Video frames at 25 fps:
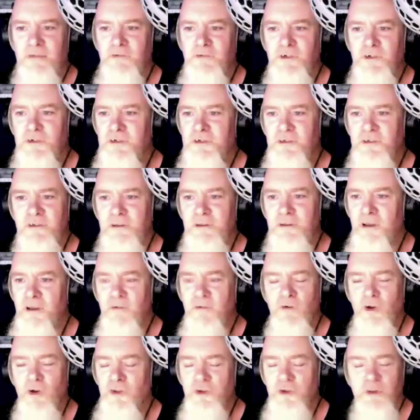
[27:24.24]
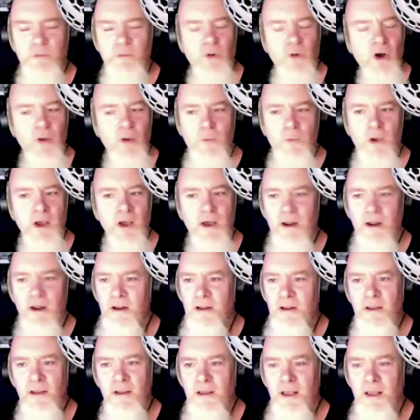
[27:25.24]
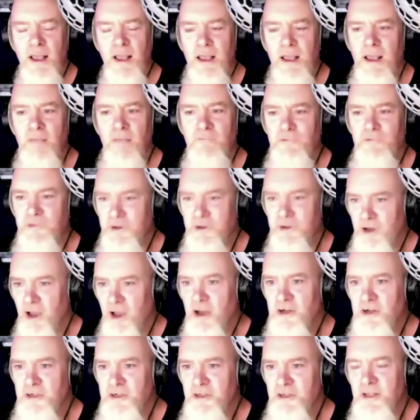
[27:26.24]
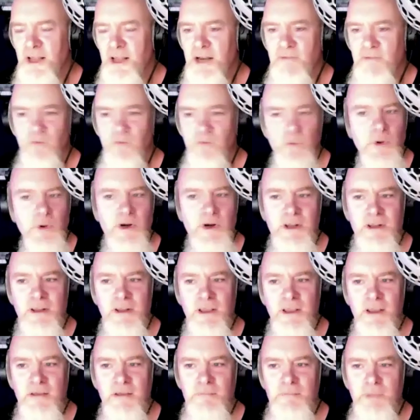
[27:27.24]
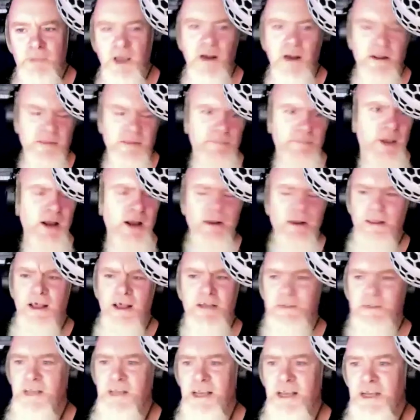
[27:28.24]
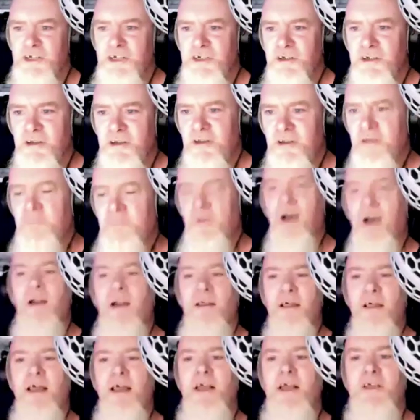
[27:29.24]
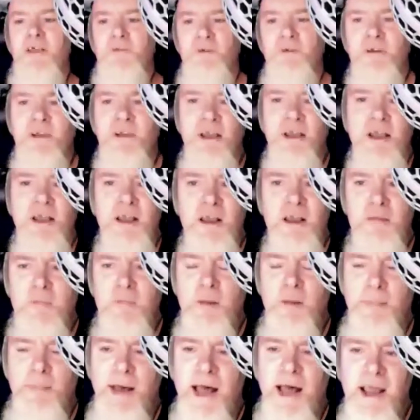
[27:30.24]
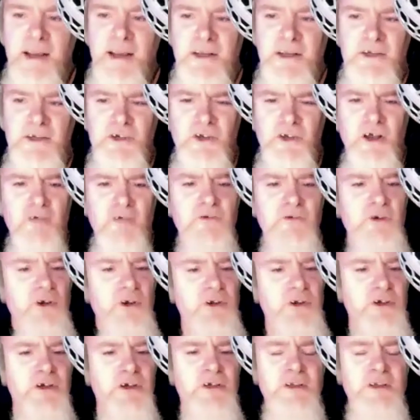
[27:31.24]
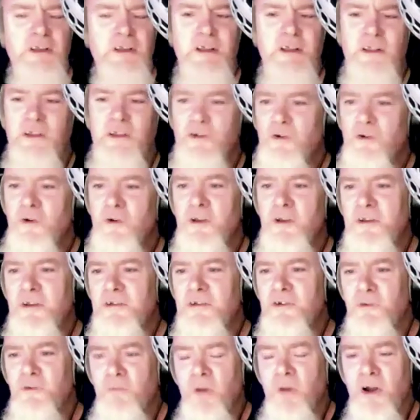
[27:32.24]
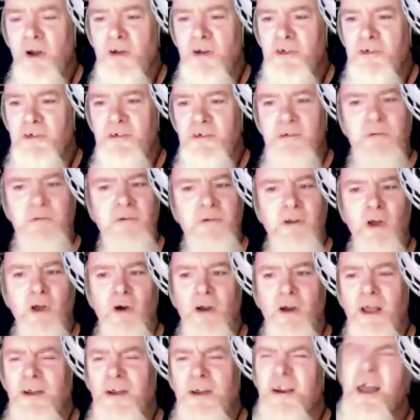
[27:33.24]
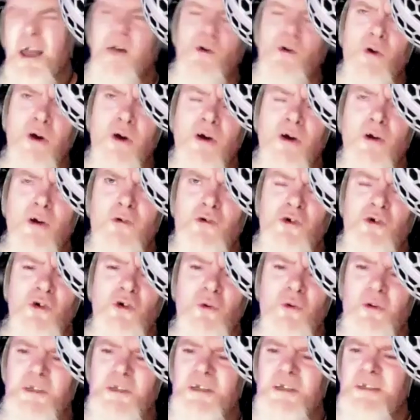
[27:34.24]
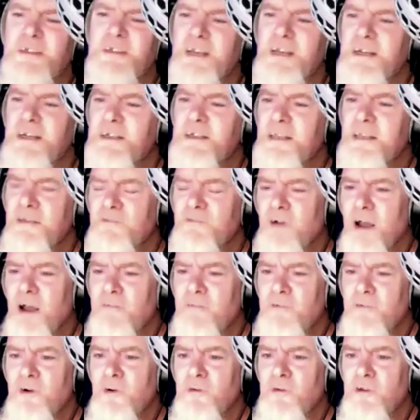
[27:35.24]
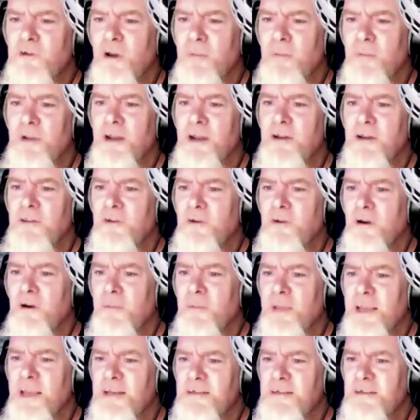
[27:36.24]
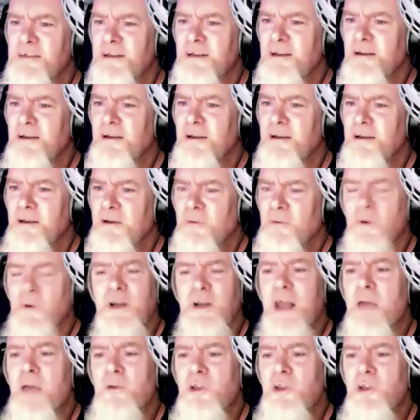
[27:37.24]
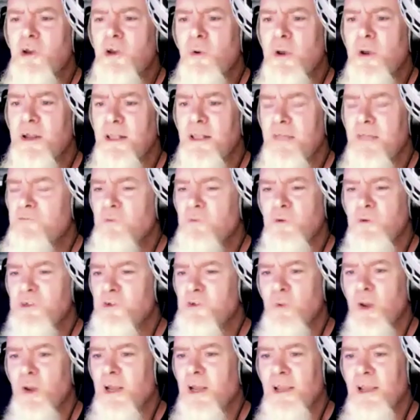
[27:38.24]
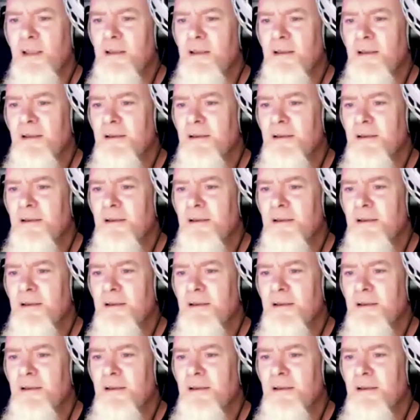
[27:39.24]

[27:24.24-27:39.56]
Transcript: I've got to the point where everything hurts at the end of a working day. Partly that's age, and partly that is my back and stuff. So there's only so much long. And also, who wants a 65-year-old coming in and doing a mix when now you go in and everyone's 20?